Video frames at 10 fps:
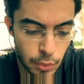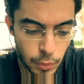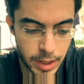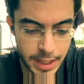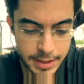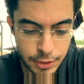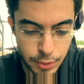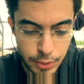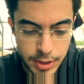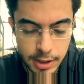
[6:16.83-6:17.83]
relate
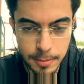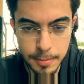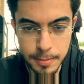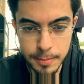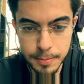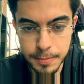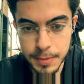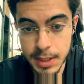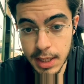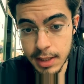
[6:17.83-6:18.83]
to some
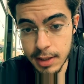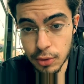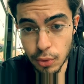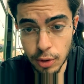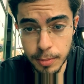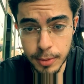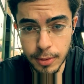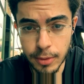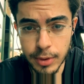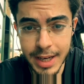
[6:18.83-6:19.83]
cities in Europe
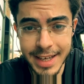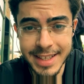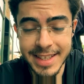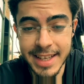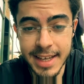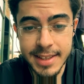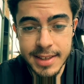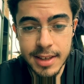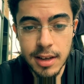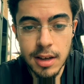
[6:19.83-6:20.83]
or United States
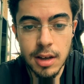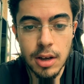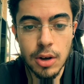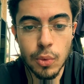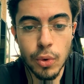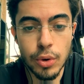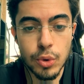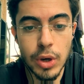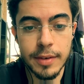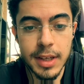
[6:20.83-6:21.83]
where
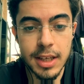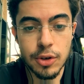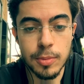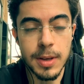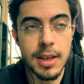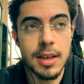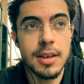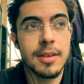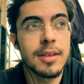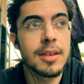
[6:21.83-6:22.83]
traveling could be, you
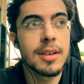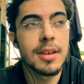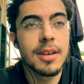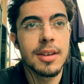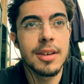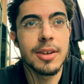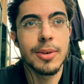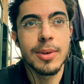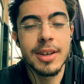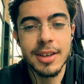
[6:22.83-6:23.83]

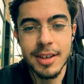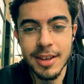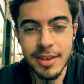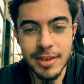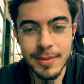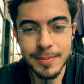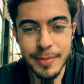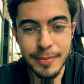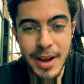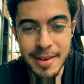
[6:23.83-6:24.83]

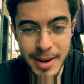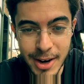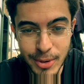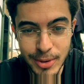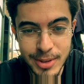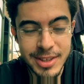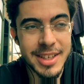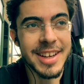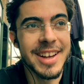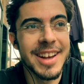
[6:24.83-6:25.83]
know, five hours
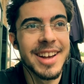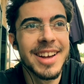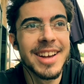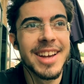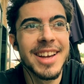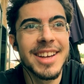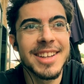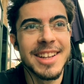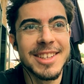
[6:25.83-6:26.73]
uh,